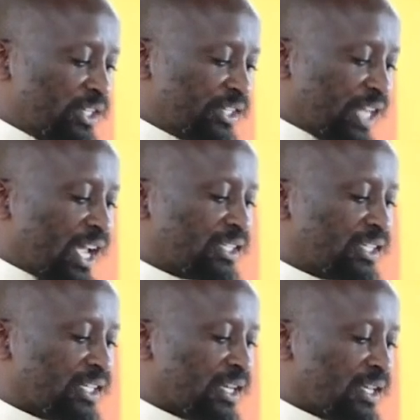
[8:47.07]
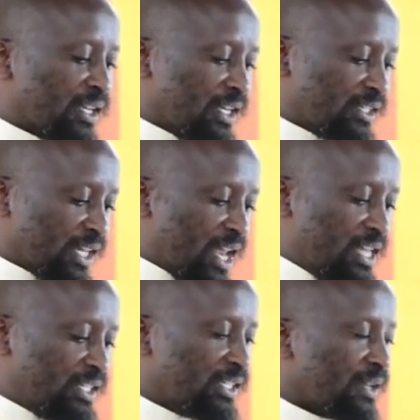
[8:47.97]
these texts. He
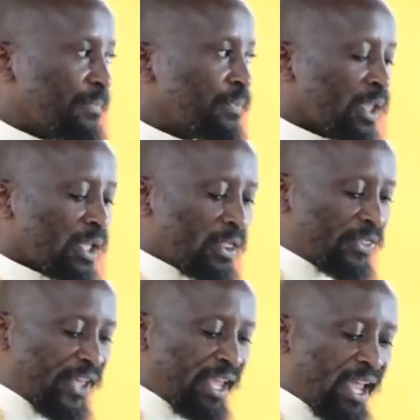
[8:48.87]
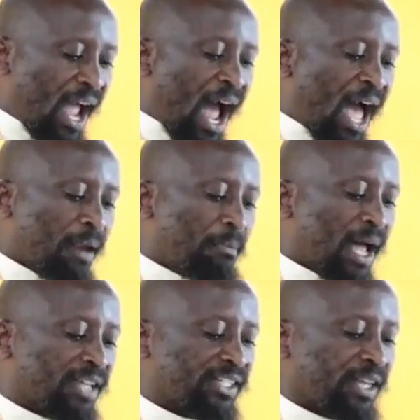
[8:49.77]
says, "They are
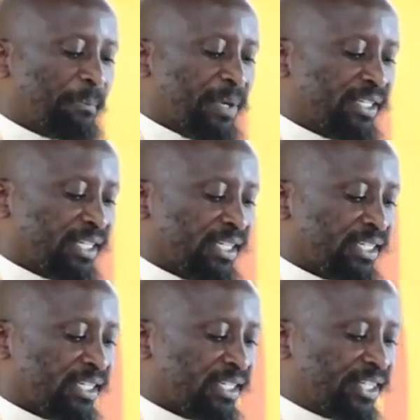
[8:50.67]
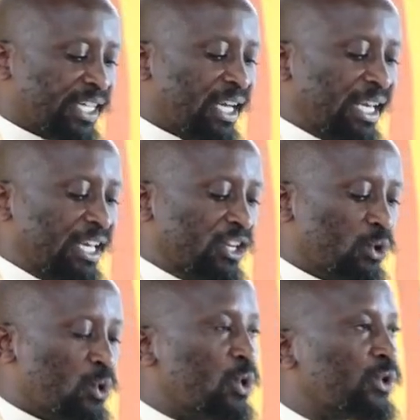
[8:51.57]
masterpieces still in
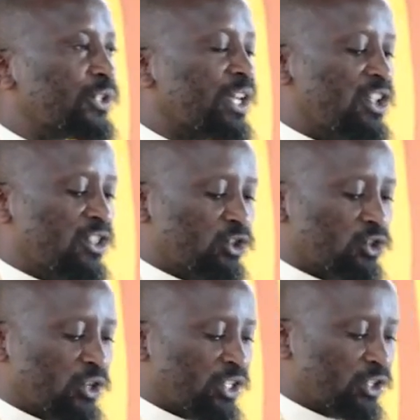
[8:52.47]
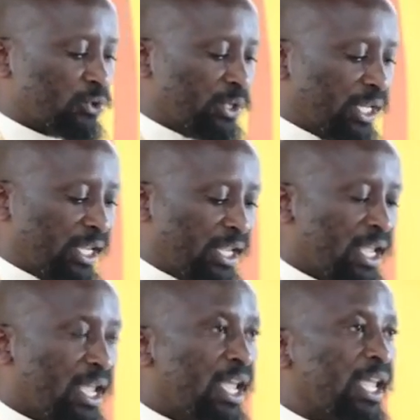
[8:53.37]
use in the church today,
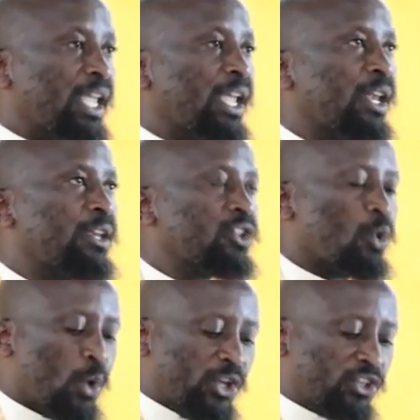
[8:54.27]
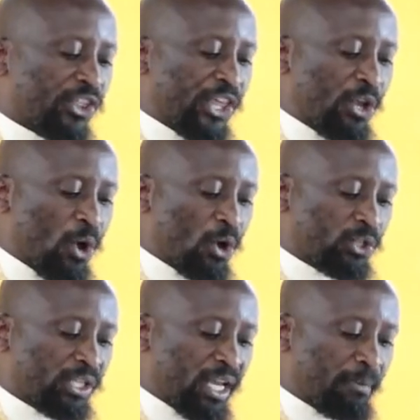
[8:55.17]
in which
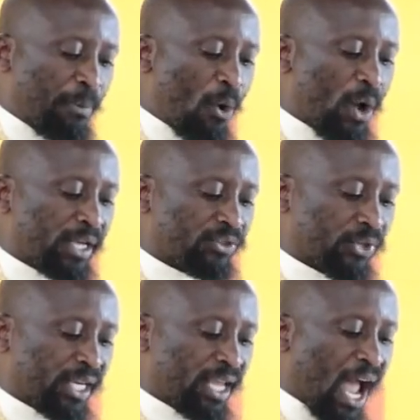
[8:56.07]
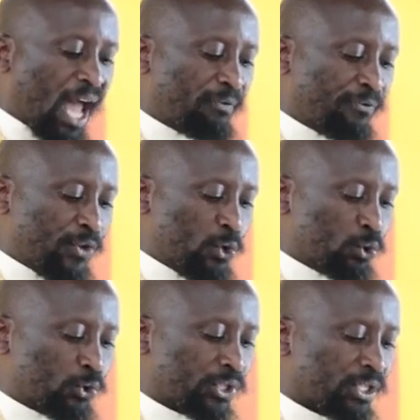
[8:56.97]
theology and poetry are
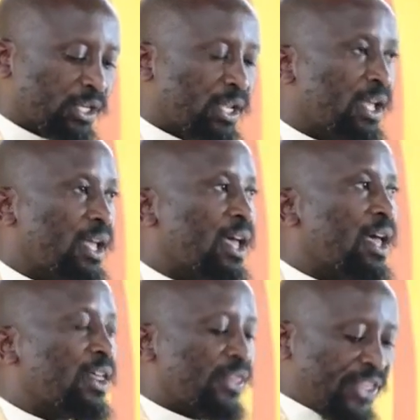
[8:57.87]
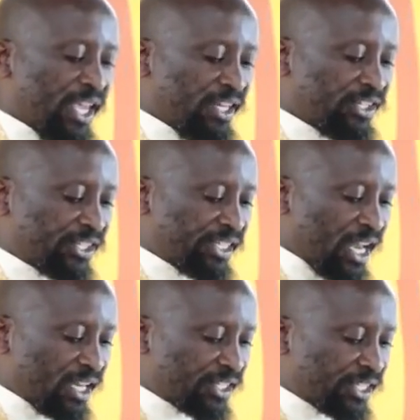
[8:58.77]
fused. These
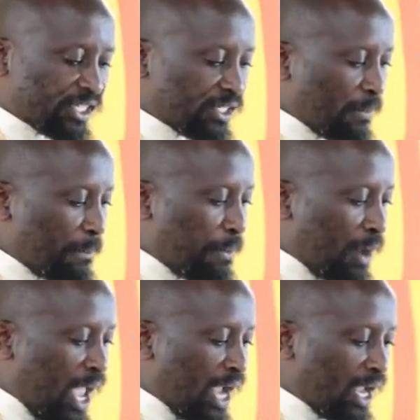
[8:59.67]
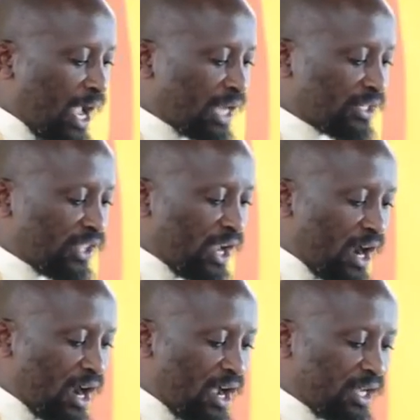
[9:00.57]
texts pluck at the
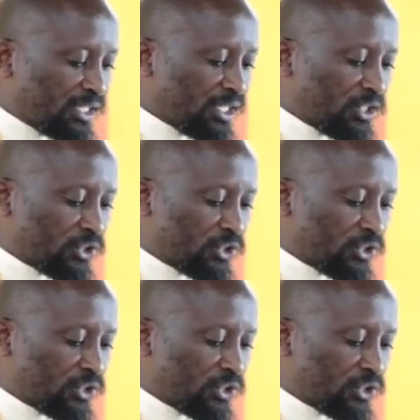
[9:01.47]
heart